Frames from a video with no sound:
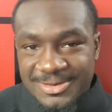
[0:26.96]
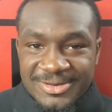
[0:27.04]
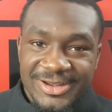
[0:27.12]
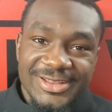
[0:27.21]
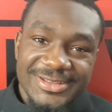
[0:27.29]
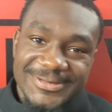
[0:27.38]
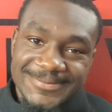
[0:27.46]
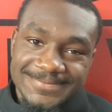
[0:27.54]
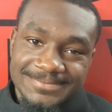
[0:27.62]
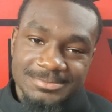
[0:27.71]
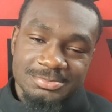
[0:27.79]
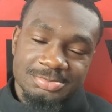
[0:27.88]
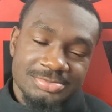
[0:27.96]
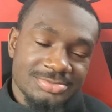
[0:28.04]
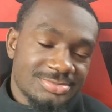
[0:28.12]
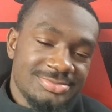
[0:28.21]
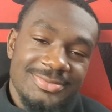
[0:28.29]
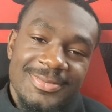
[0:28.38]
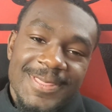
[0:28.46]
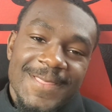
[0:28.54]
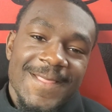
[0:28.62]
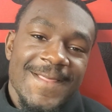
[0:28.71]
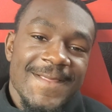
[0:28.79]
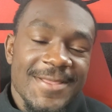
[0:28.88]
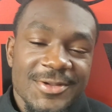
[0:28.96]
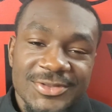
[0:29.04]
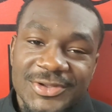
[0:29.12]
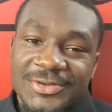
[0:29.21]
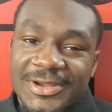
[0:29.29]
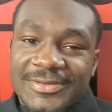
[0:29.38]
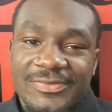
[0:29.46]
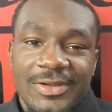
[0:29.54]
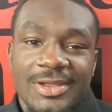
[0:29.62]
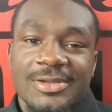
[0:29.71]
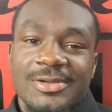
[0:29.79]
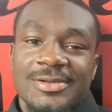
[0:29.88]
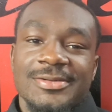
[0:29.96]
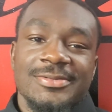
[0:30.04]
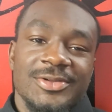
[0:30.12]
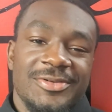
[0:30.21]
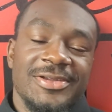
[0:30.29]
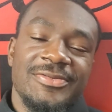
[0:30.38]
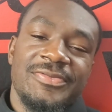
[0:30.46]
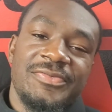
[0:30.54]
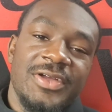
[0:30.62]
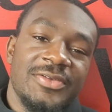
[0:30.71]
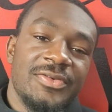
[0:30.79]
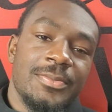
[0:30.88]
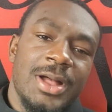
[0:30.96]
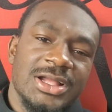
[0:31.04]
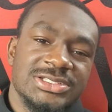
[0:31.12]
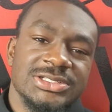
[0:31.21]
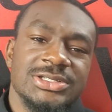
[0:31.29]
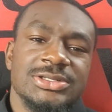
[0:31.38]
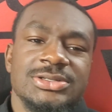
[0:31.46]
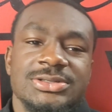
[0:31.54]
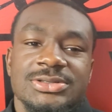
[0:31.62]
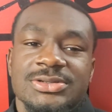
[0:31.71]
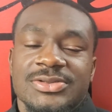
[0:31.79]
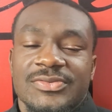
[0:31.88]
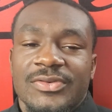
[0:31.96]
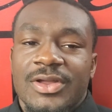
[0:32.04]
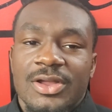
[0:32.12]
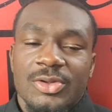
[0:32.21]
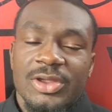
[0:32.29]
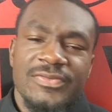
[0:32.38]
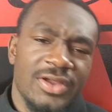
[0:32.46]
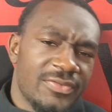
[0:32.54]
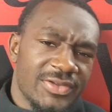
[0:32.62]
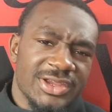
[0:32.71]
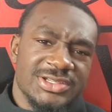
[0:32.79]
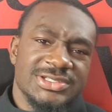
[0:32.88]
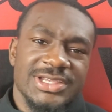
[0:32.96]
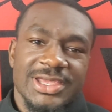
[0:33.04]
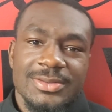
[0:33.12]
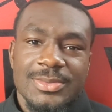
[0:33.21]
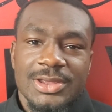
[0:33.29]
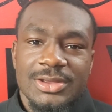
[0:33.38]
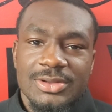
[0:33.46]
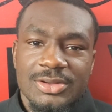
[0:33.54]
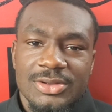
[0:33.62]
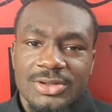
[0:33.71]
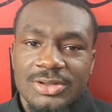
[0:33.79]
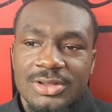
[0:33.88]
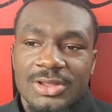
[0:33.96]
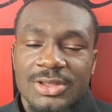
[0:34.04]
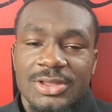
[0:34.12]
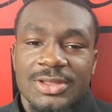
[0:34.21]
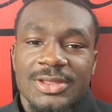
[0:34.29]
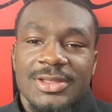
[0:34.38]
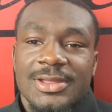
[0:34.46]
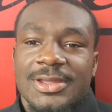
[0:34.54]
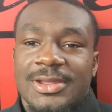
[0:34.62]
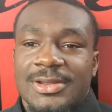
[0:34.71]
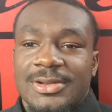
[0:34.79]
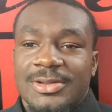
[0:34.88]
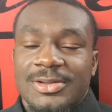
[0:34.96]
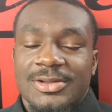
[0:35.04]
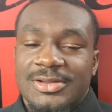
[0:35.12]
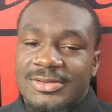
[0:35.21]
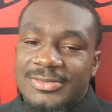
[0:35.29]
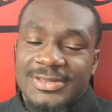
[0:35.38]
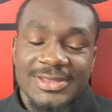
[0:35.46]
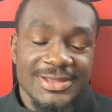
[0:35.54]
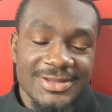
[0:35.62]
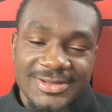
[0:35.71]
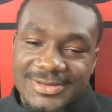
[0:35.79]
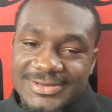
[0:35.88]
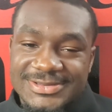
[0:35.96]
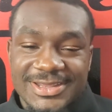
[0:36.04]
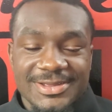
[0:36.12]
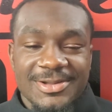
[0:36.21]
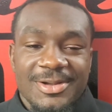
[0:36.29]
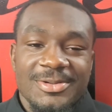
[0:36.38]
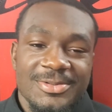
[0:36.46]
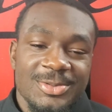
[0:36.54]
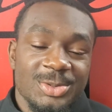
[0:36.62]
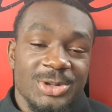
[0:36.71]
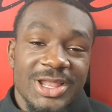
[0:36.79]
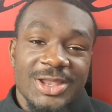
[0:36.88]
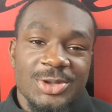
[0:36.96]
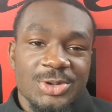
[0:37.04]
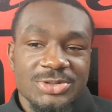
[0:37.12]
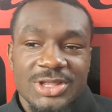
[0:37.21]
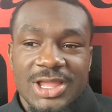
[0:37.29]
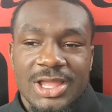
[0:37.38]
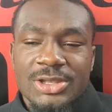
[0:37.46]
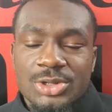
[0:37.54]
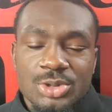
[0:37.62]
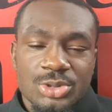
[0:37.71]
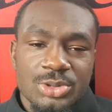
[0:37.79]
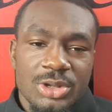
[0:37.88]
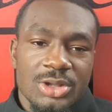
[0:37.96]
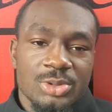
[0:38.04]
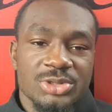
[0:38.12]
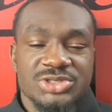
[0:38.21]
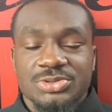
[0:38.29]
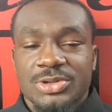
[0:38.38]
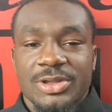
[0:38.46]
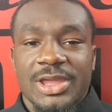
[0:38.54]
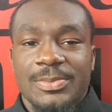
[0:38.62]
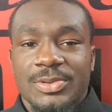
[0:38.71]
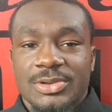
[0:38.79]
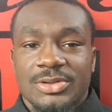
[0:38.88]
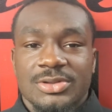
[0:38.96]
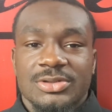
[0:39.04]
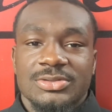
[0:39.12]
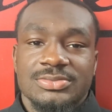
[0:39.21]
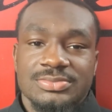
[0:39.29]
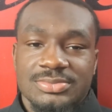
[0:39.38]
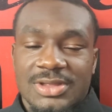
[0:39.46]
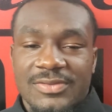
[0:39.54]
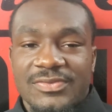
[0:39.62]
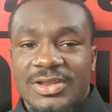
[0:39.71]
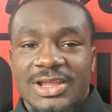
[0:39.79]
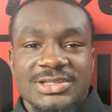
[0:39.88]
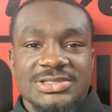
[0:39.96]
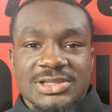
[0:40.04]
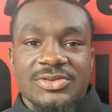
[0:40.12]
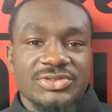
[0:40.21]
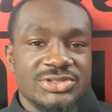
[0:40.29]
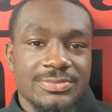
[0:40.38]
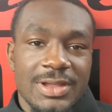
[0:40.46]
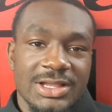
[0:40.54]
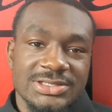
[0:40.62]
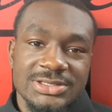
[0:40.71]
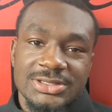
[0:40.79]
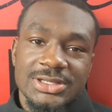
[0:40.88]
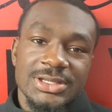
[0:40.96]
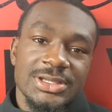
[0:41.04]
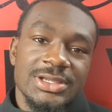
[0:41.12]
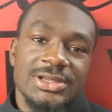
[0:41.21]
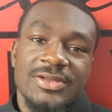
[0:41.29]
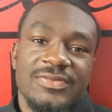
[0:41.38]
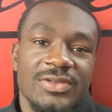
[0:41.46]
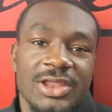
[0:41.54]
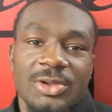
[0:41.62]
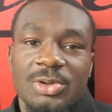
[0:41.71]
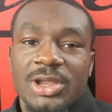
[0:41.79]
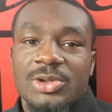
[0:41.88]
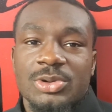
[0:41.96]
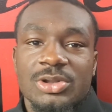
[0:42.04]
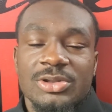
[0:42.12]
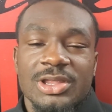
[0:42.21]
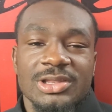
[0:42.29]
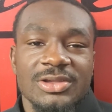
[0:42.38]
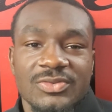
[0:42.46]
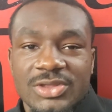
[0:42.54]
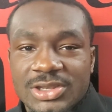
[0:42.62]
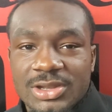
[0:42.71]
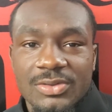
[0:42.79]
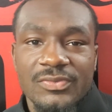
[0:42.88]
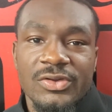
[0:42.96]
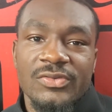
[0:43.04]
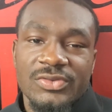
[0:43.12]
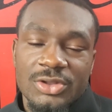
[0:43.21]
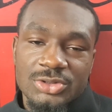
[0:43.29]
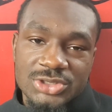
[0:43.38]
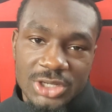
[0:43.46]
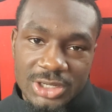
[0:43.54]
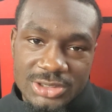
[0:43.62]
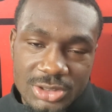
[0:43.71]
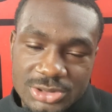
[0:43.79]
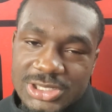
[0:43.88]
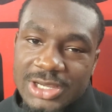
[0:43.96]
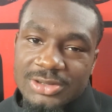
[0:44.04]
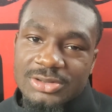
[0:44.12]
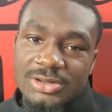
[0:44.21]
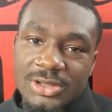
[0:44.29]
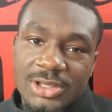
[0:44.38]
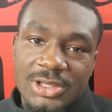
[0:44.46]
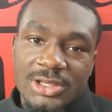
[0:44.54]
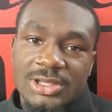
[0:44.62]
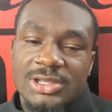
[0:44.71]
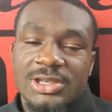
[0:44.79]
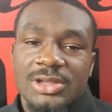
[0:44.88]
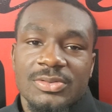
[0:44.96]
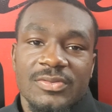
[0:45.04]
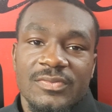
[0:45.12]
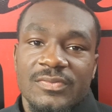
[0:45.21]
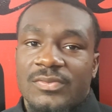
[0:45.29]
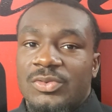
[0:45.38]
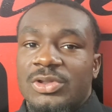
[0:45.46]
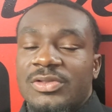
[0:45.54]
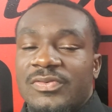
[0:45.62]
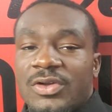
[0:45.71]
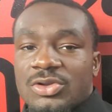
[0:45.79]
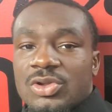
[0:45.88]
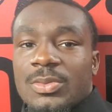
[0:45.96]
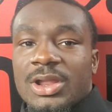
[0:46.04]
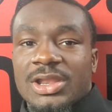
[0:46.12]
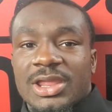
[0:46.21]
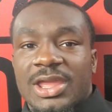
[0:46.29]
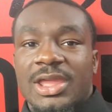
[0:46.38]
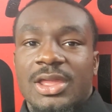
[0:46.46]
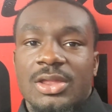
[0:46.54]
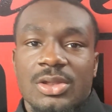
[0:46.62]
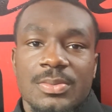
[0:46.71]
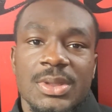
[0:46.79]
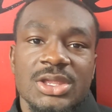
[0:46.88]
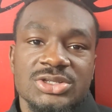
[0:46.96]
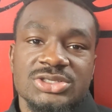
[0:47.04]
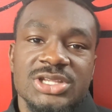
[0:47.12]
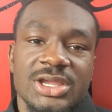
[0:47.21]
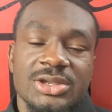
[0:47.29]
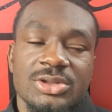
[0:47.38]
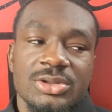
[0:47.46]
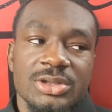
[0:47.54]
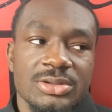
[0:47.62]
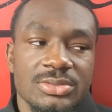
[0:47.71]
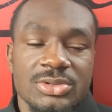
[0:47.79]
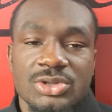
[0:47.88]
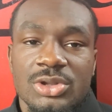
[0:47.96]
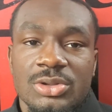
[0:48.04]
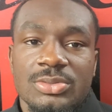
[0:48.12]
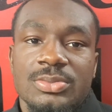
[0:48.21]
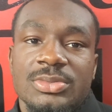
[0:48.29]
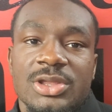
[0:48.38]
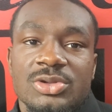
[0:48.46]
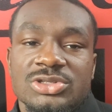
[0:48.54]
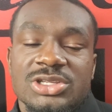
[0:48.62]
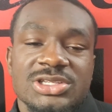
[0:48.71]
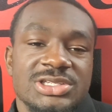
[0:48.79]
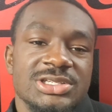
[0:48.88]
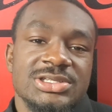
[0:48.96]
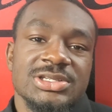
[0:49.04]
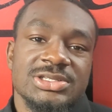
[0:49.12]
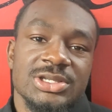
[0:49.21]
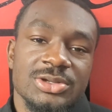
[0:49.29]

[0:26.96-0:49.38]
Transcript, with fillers: Right. What'd you think of that fight? It was a great fight. Um, great fight for boxing. A great fight for entertainment. Uh, and, uh, yeah, Tank called me what I knew. I knew uh, which was going to happen. Um, I feel like it's levels to boxing. And I feel like Ryan went on that level. He never fought for no, no title. He never really fought nobody that had a major title and, you know, that was consistent.